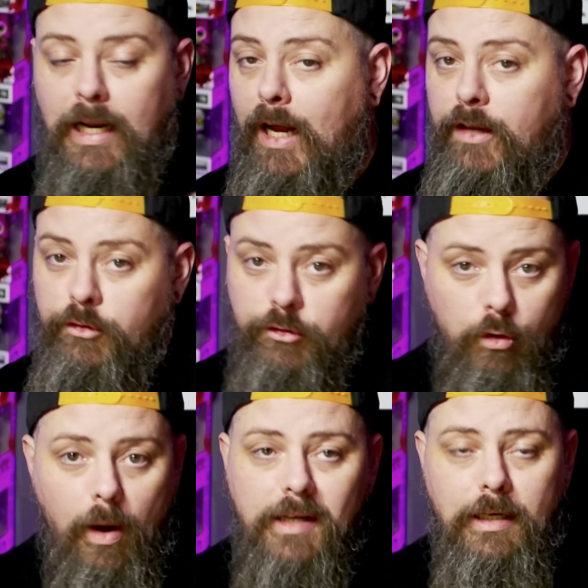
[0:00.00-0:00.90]
And it's a
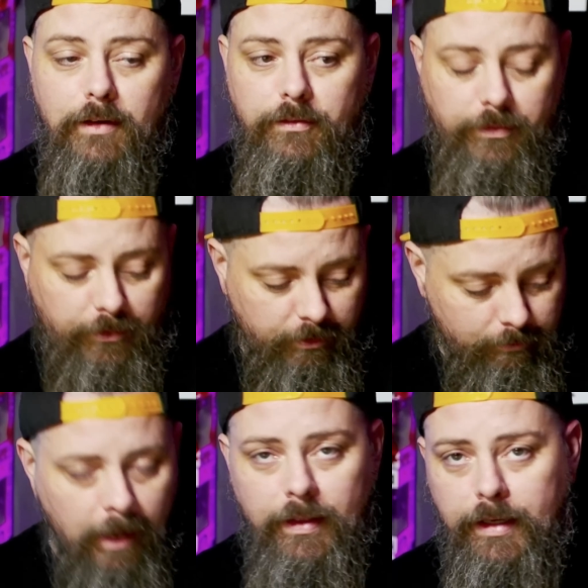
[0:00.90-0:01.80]
show I loved.
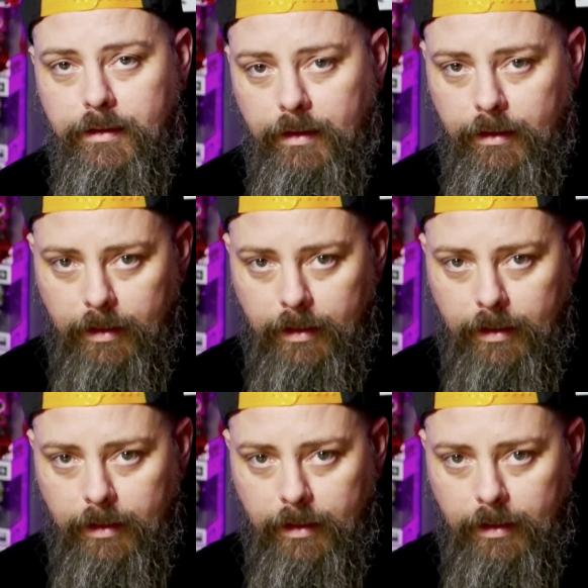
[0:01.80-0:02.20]
And then